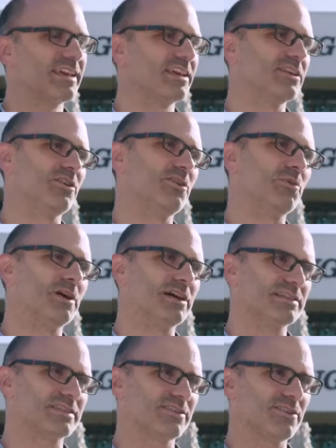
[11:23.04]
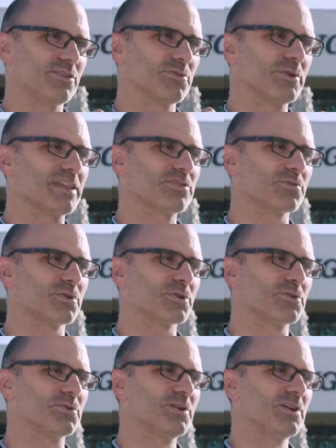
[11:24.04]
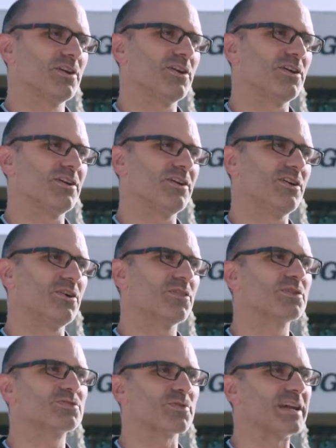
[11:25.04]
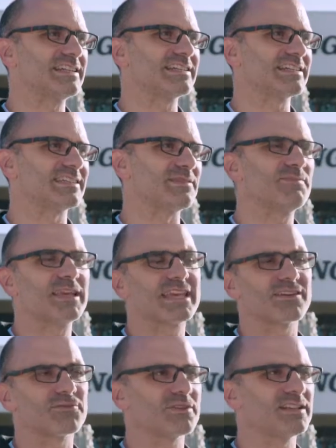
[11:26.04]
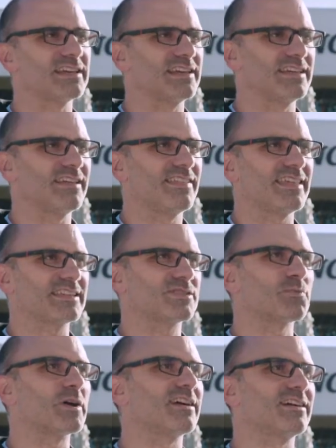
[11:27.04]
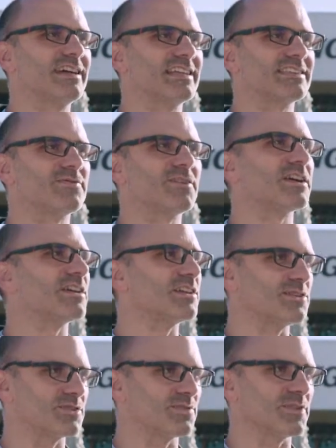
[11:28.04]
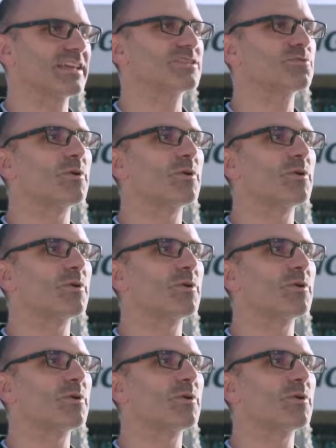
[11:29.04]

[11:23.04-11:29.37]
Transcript: it all was all the way through all those ranges. It make it really, that's where it's very useful. That's